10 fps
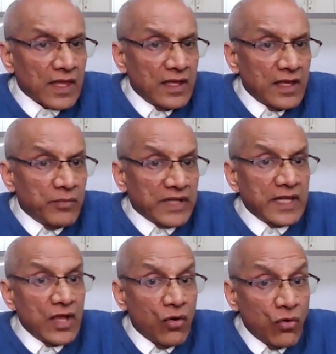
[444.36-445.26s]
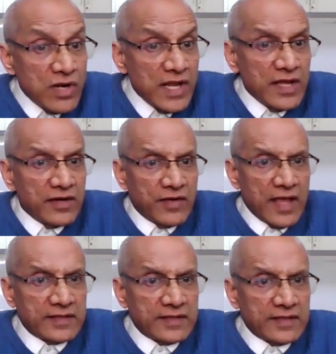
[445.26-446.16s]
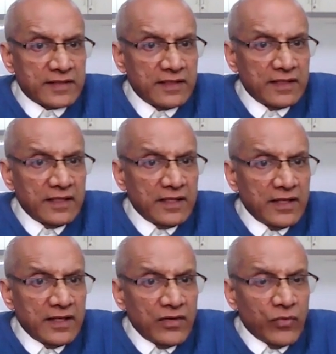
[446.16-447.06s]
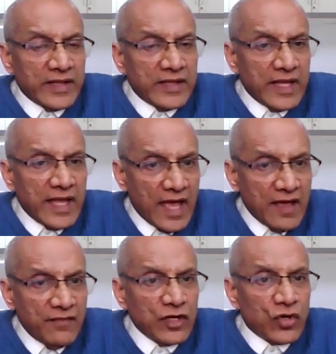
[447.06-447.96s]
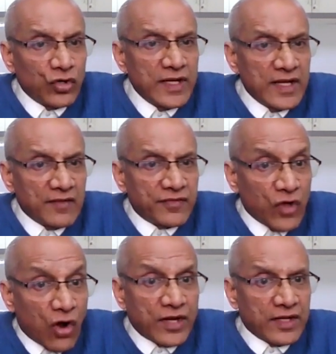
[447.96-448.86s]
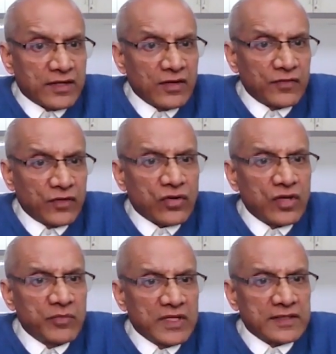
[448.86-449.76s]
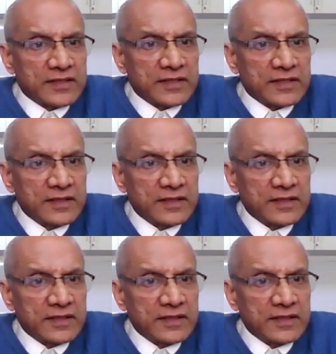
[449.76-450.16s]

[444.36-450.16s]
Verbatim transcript: but they only arrest when they have a good enough docket of documents,